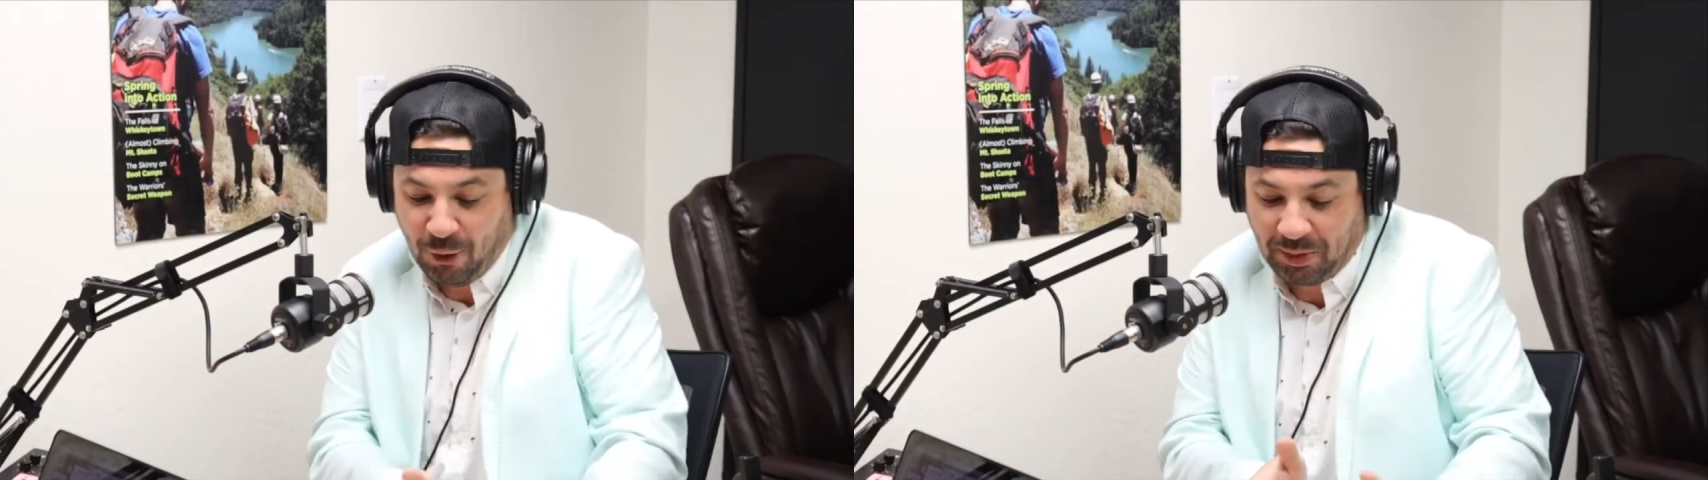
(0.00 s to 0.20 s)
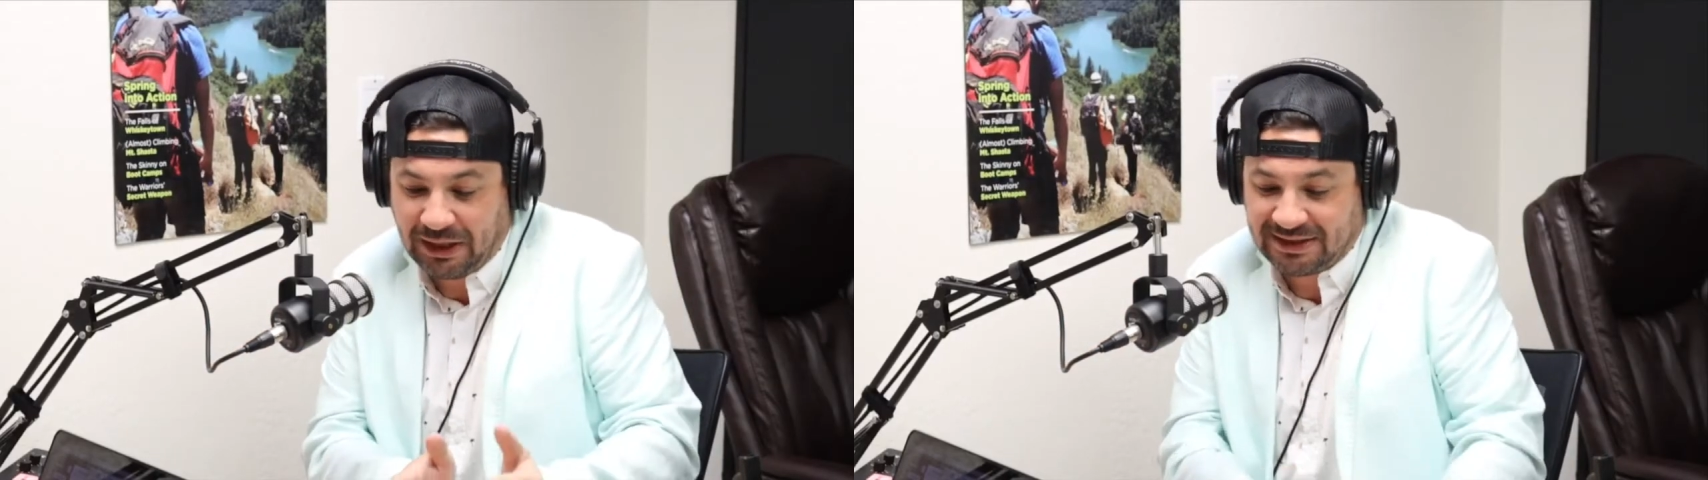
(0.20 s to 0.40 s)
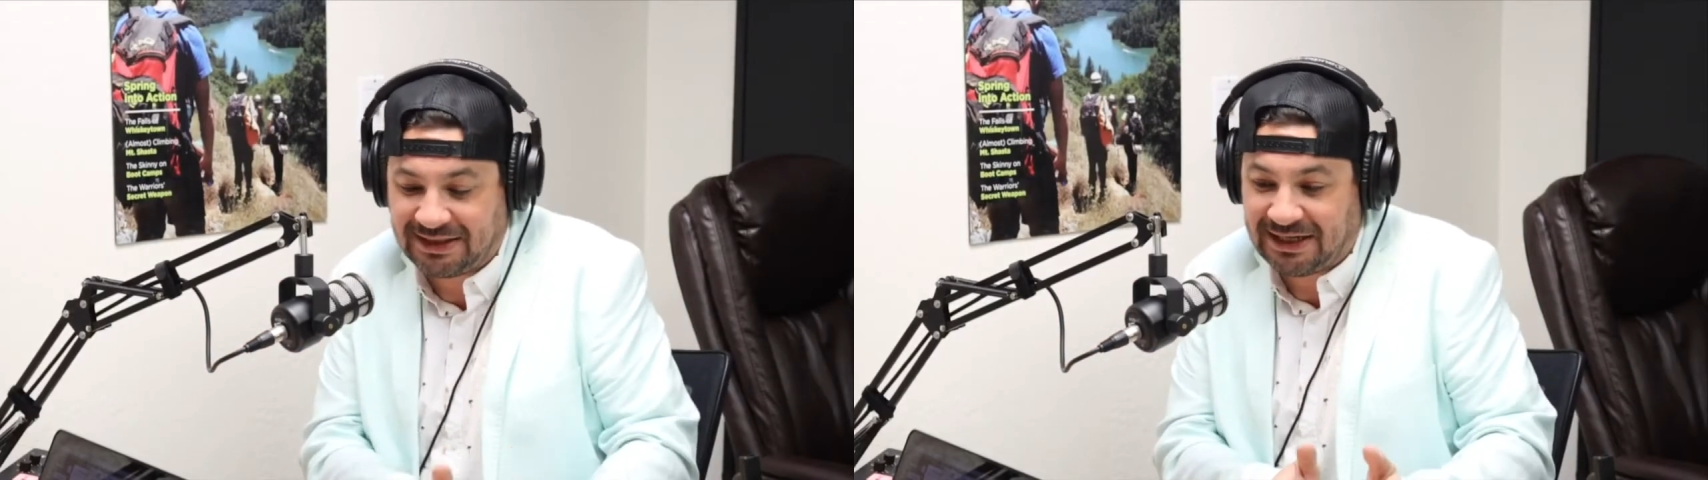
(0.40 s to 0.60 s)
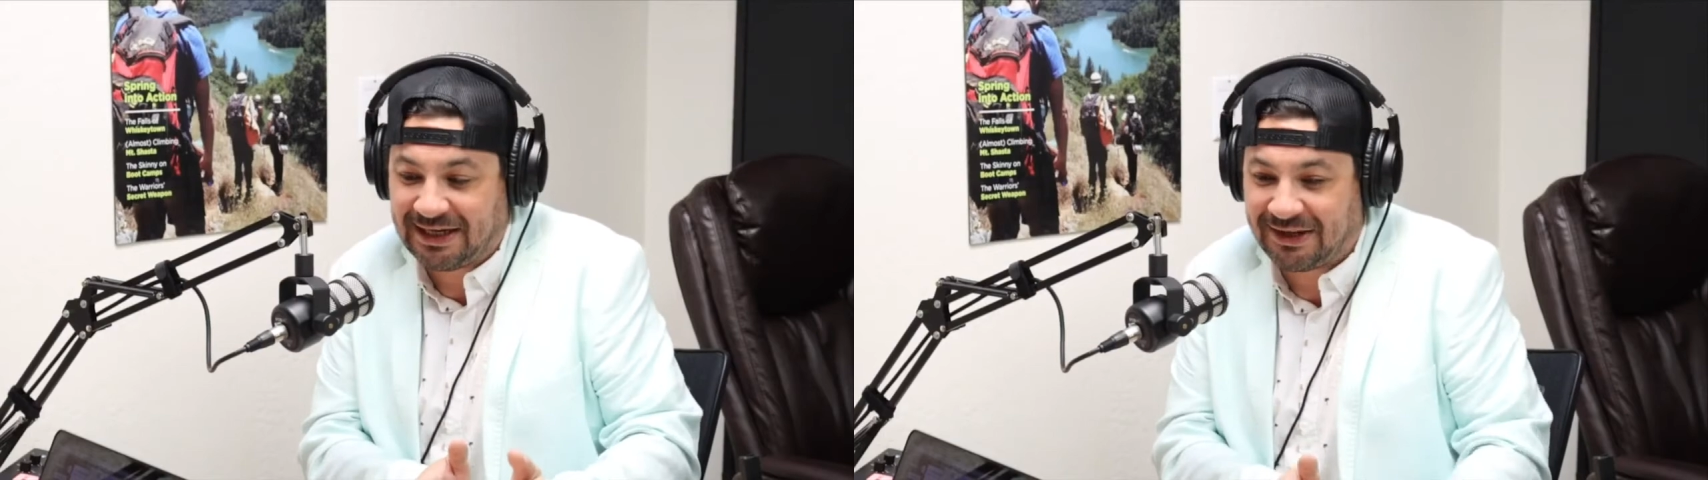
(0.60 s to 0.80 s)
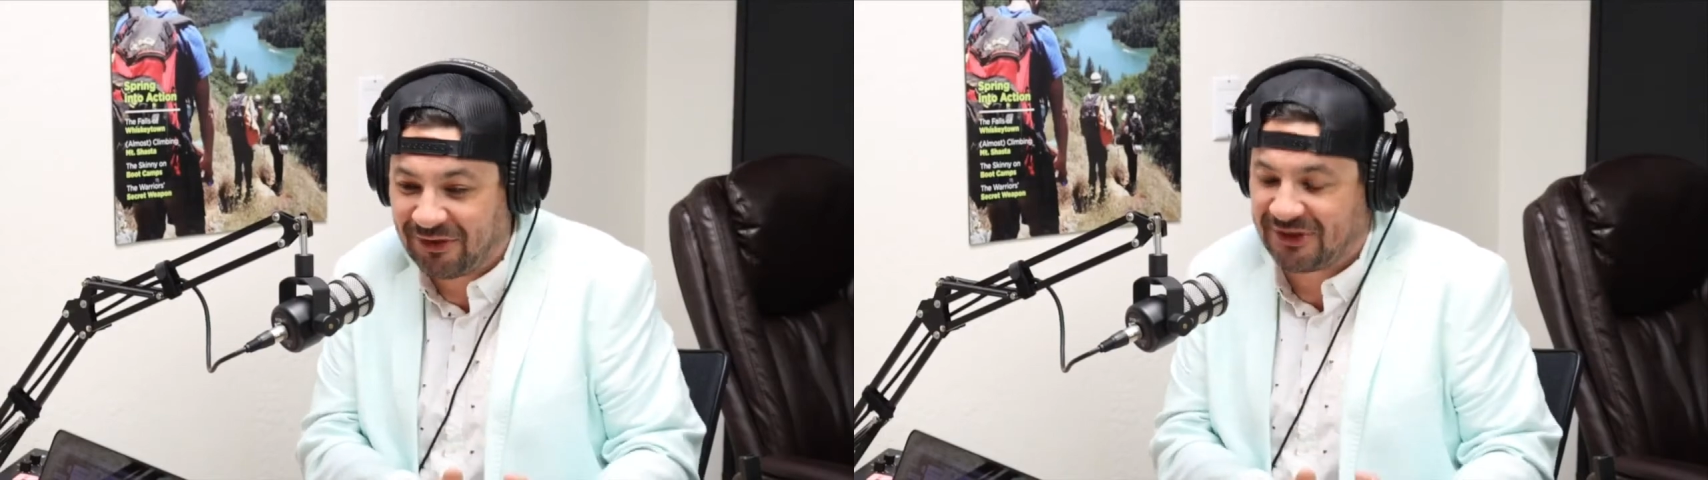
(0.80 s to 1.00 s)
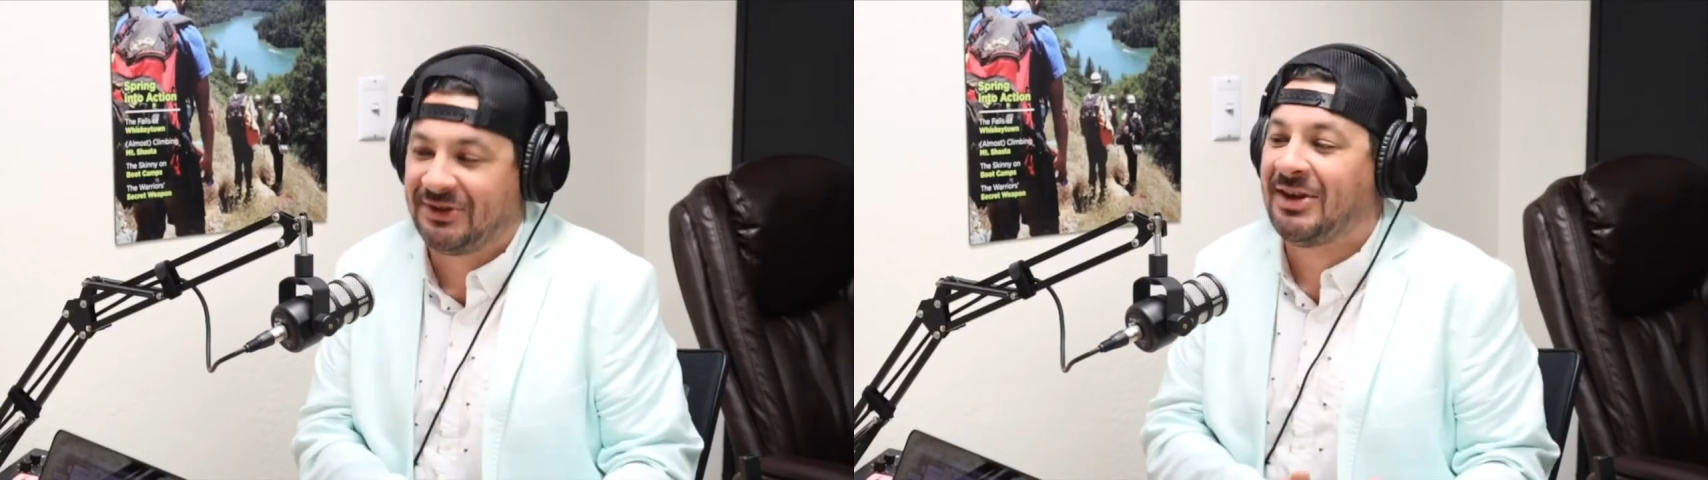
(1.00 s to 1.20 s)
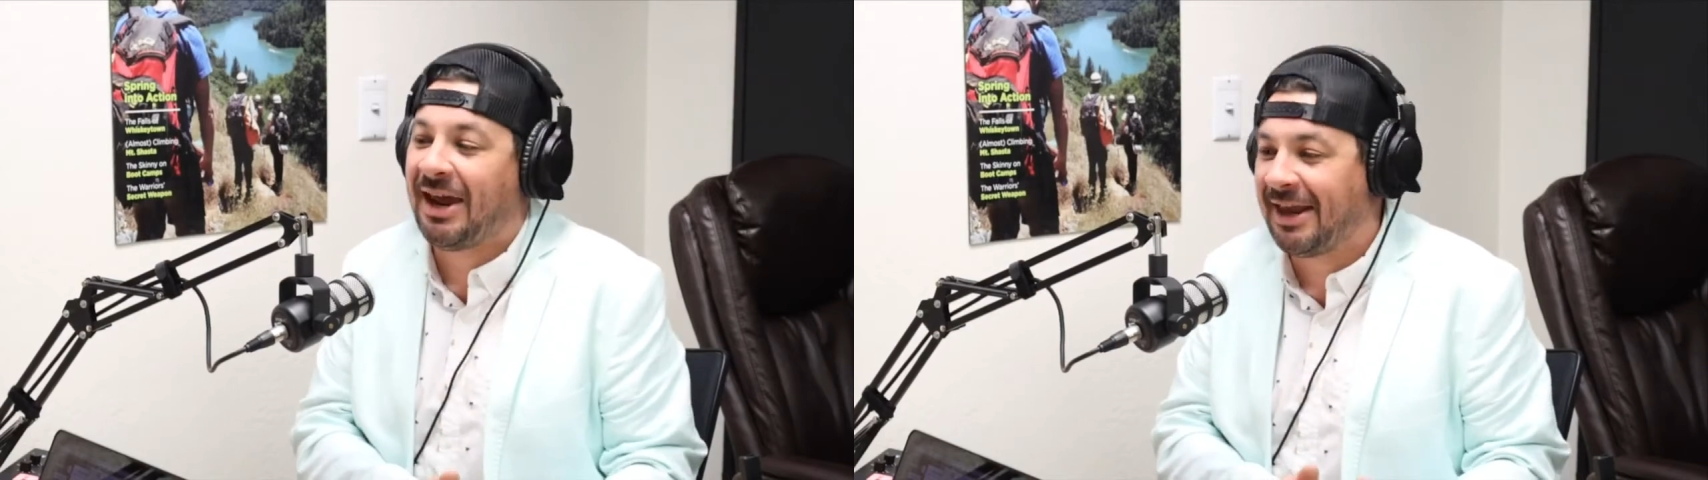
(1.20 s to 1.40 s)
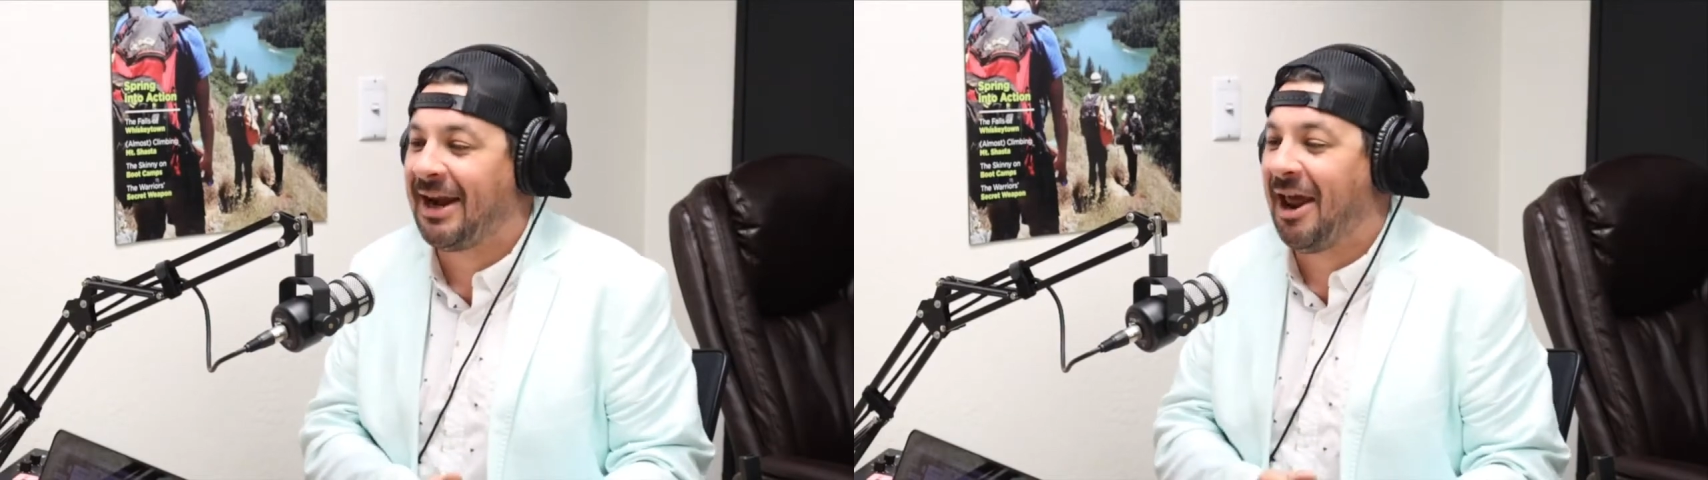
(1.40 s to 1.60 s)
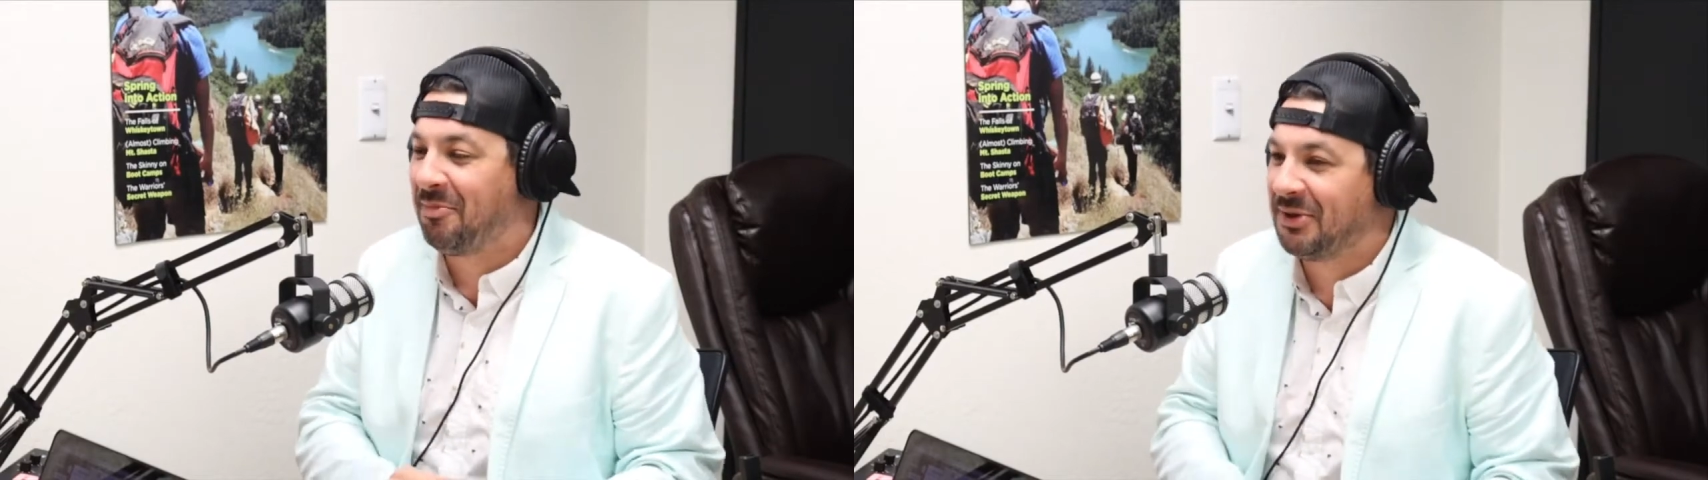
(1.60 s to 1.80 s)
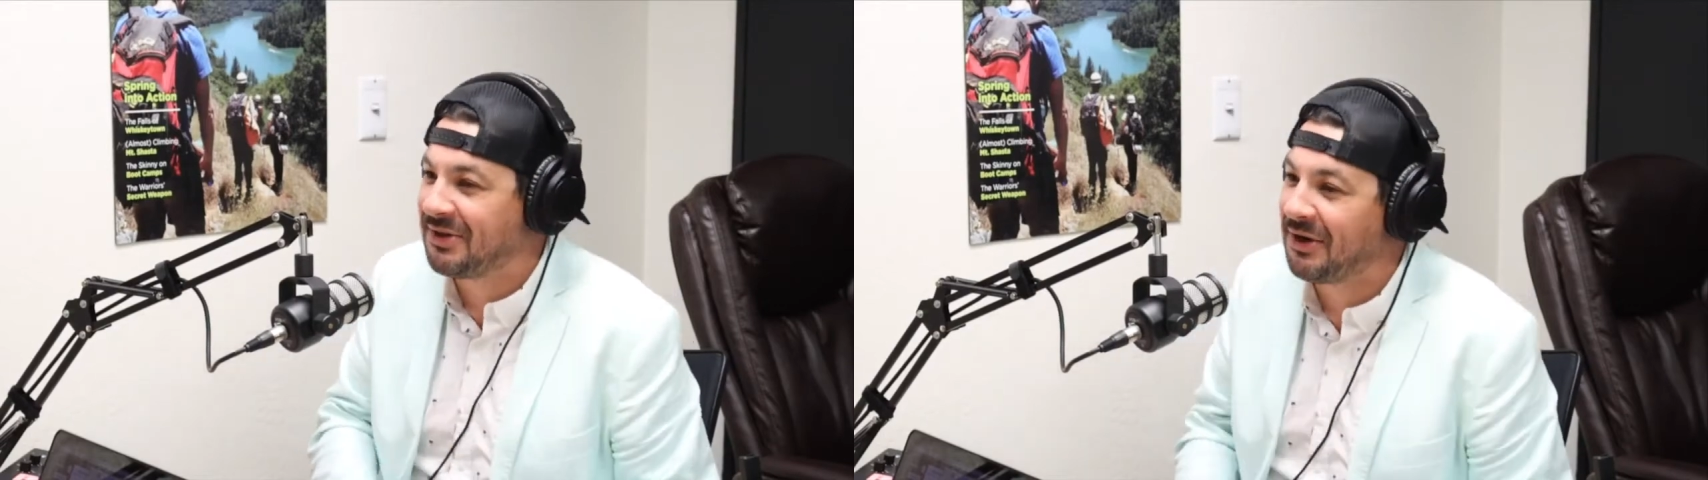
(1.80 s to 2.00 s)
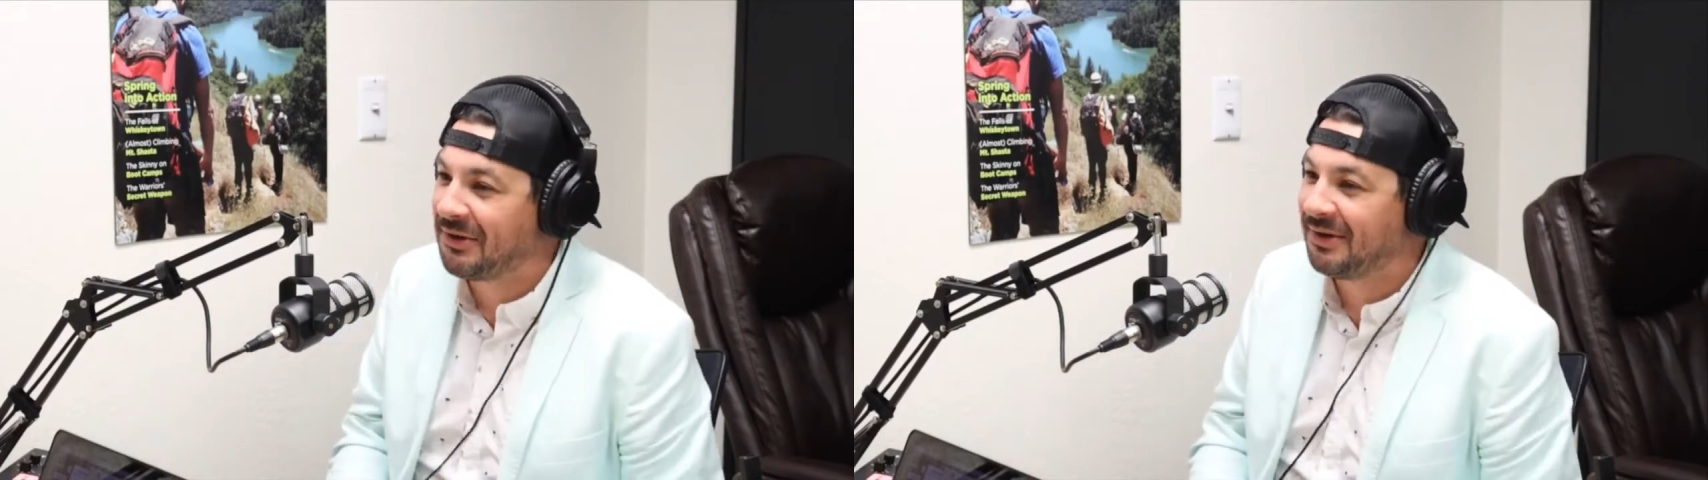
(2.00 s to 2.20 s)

opening scene of the second episode.